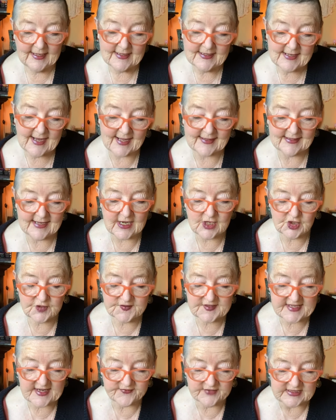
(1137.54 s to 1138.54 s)
At the age of
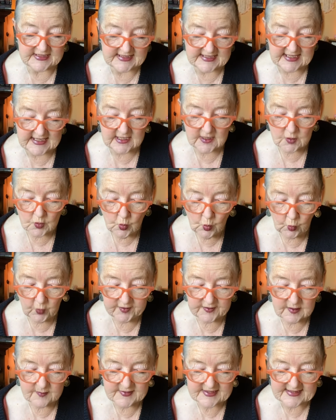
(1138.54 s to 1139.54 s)
17,
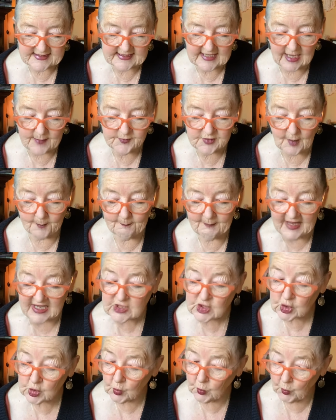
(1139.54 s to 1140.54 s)
William escaped a
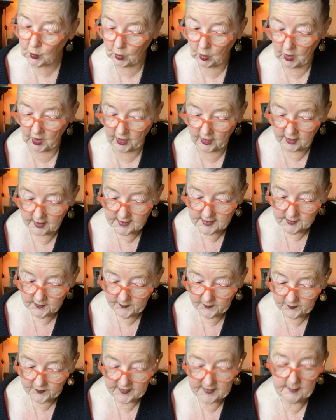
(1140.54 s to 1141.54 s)
mental ward,
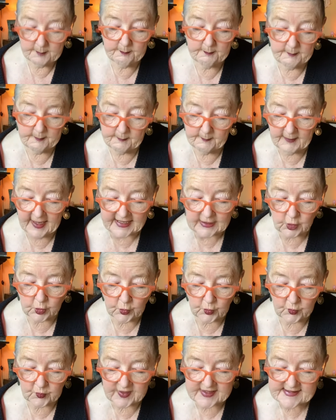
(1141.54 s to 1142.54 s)
the Michael
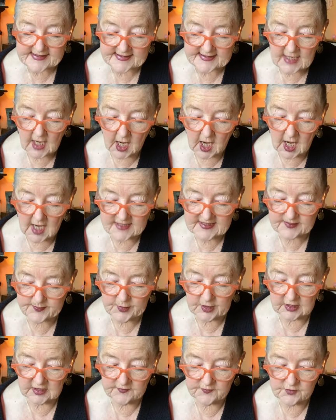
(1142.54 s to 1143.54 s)
Reese Hospital of